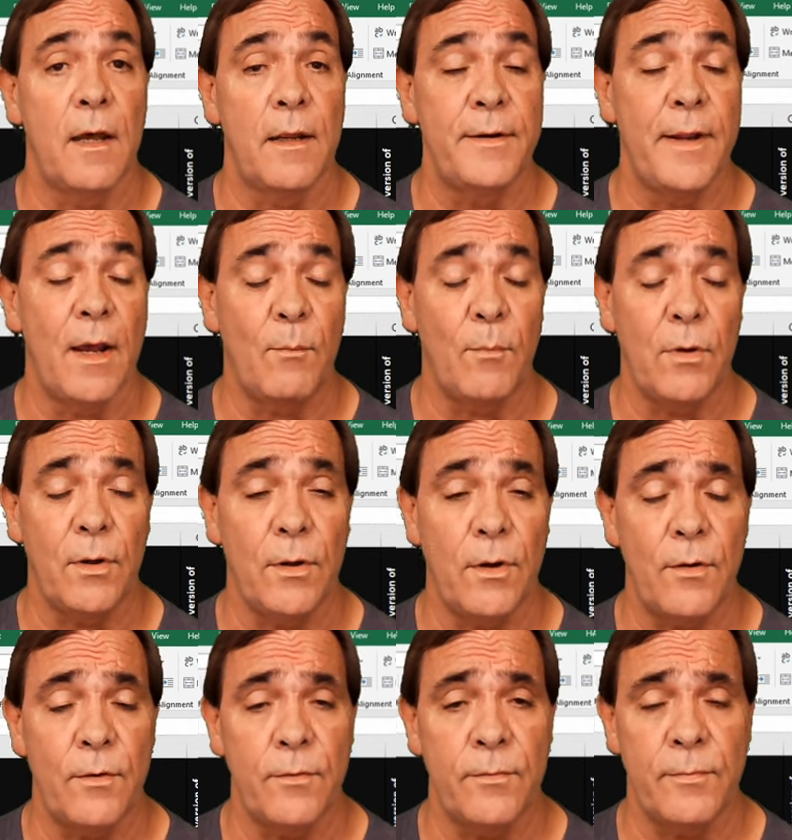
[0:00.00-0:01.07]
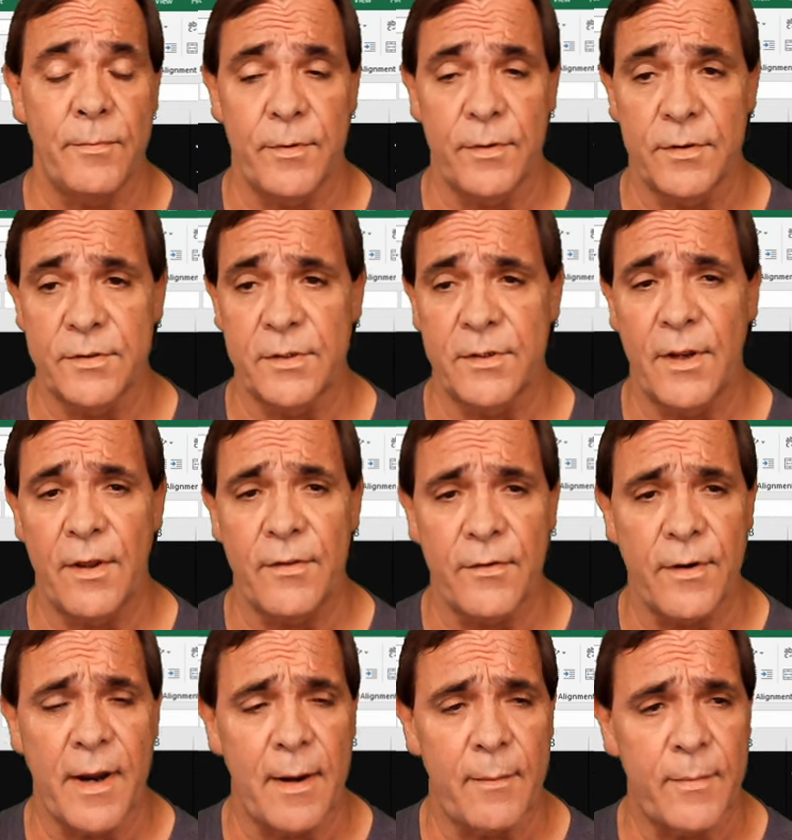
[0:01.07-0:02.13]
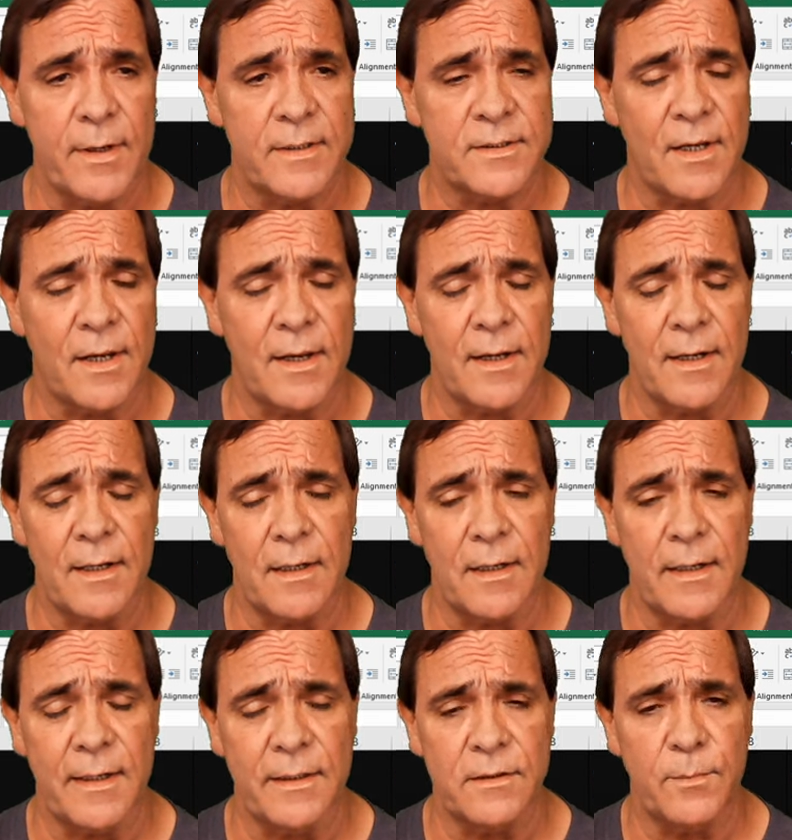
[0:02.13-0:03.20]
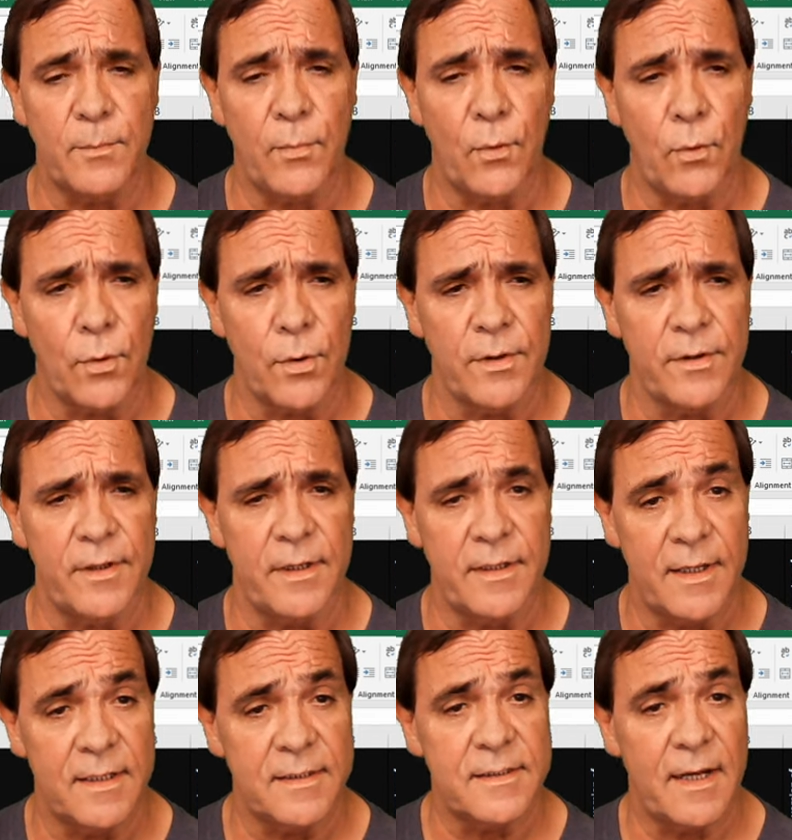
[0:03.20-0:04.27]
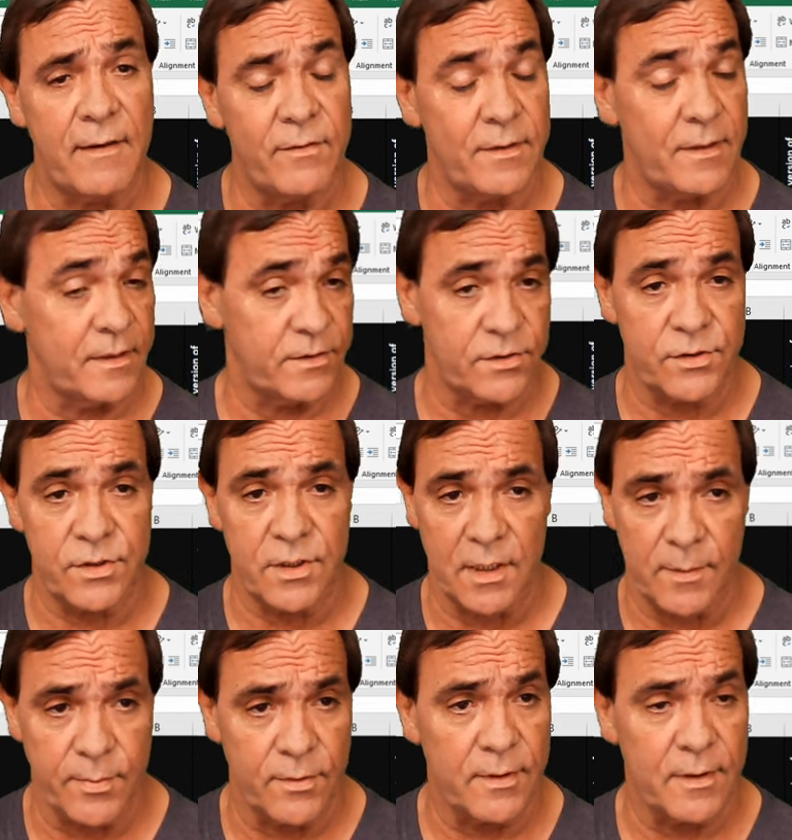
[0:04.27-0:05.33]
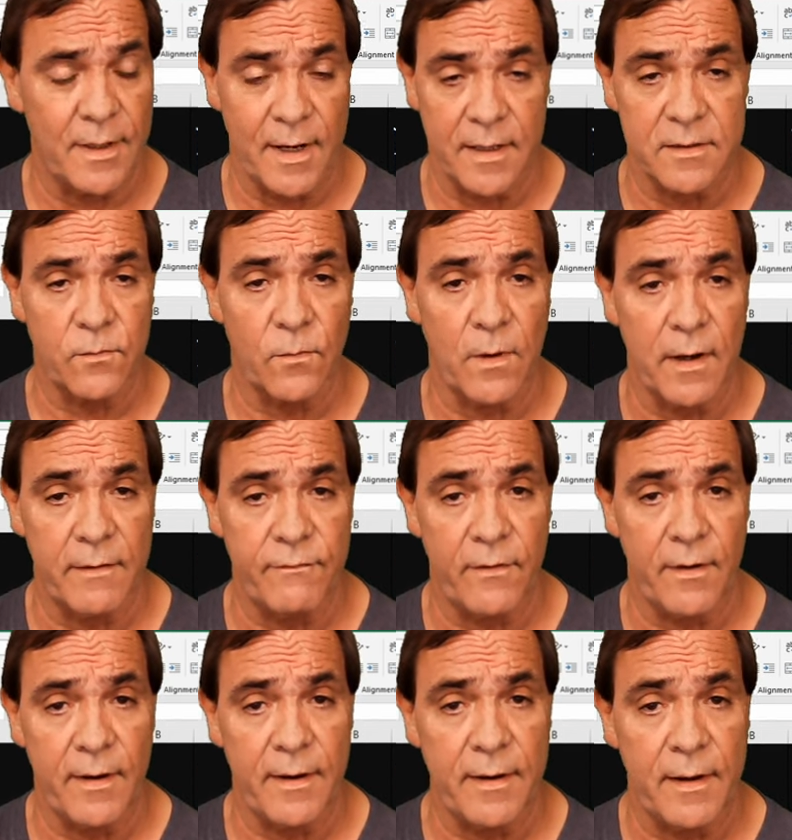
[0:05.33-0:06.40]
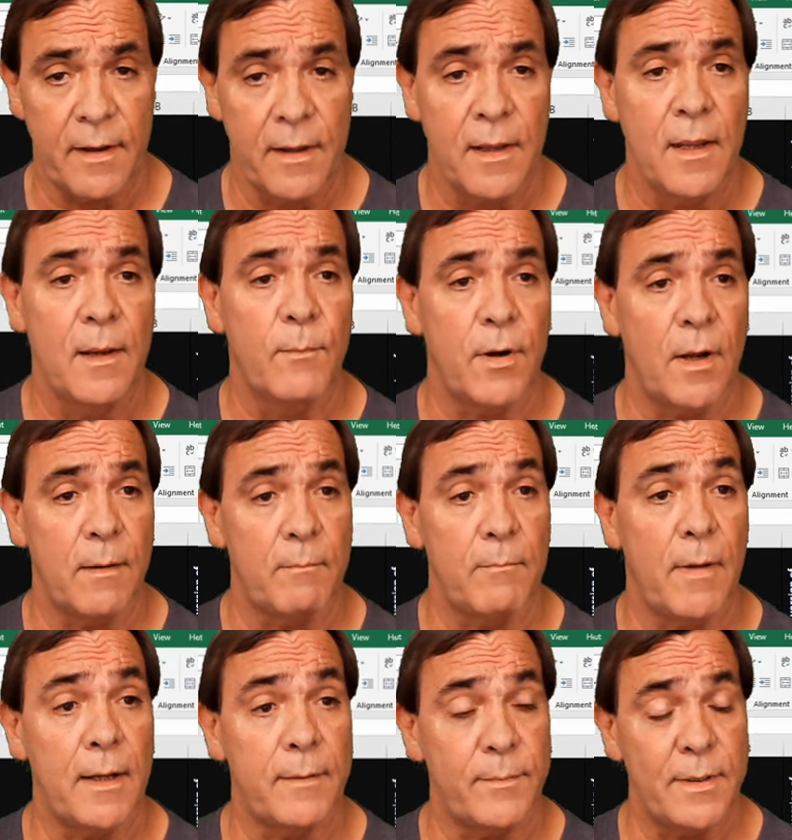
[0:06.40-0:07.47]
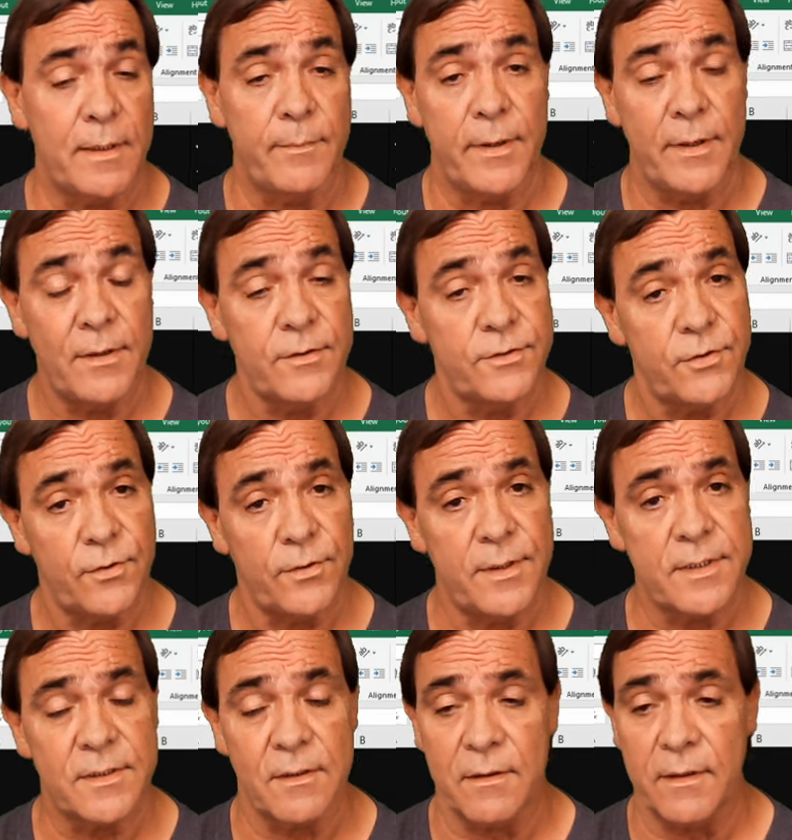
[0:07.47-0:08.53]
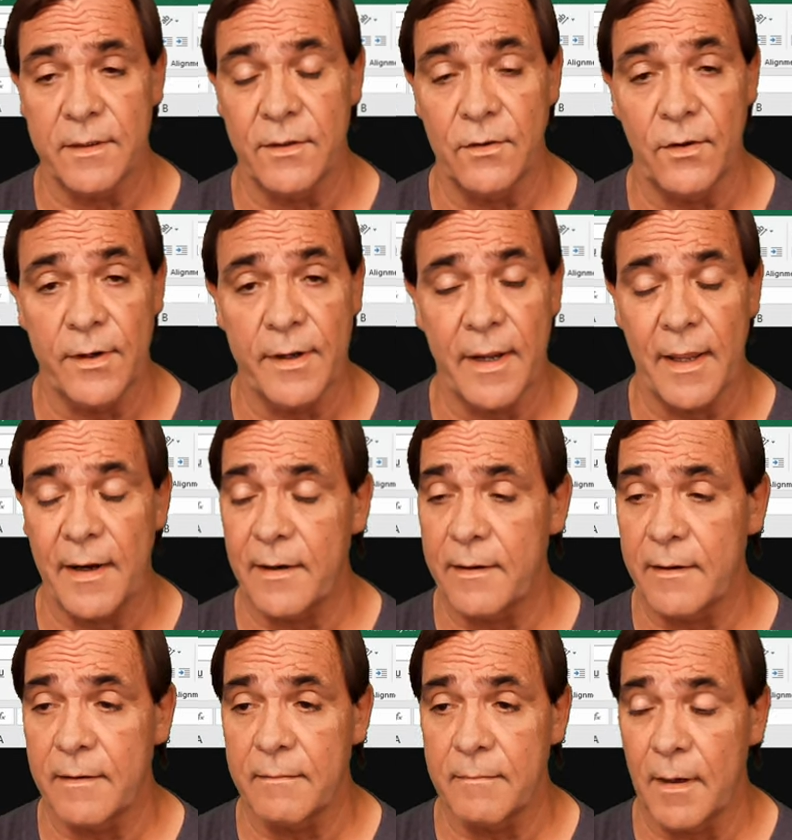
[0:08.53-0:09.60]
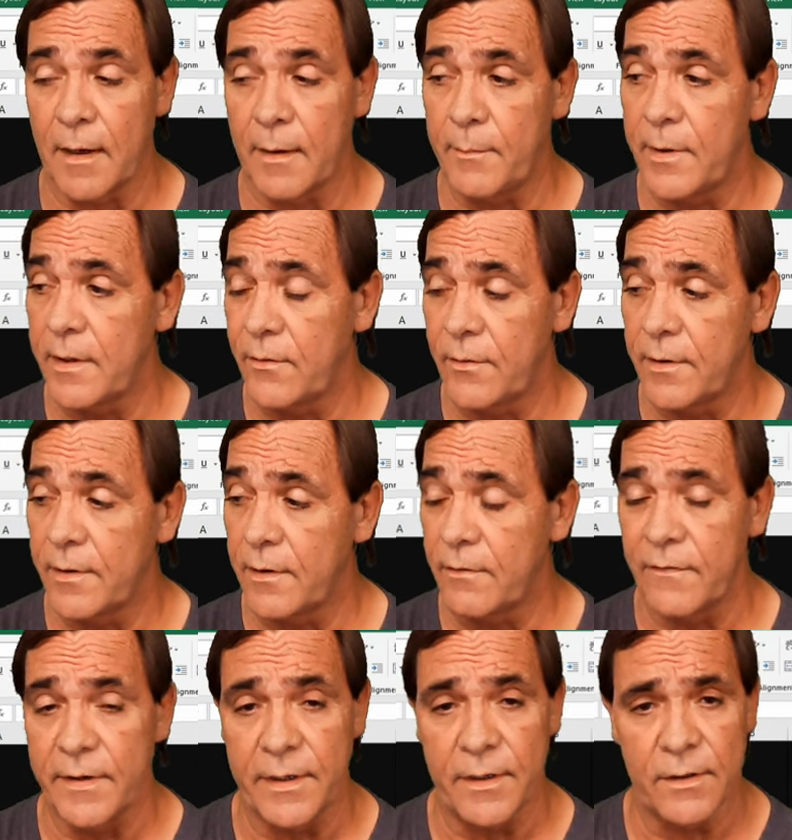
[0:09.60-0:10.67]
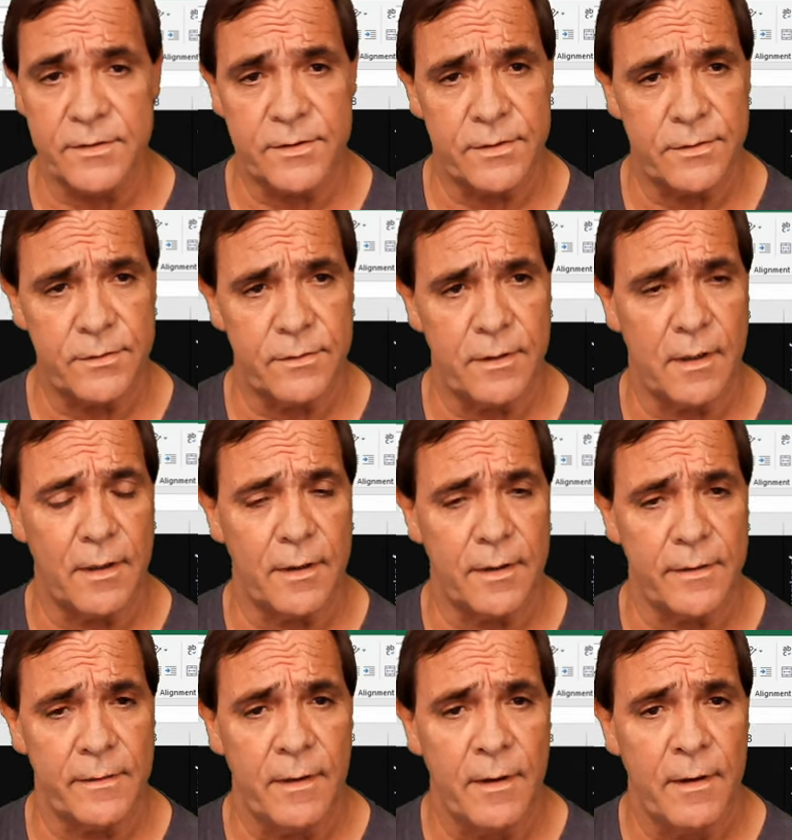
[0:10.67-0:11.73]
Down below, there's another MSI linked board that does have it, that's cheaper, that has Wi-Fi. Probably might be a better choice. I'll let you look at it, and I may do another video soon on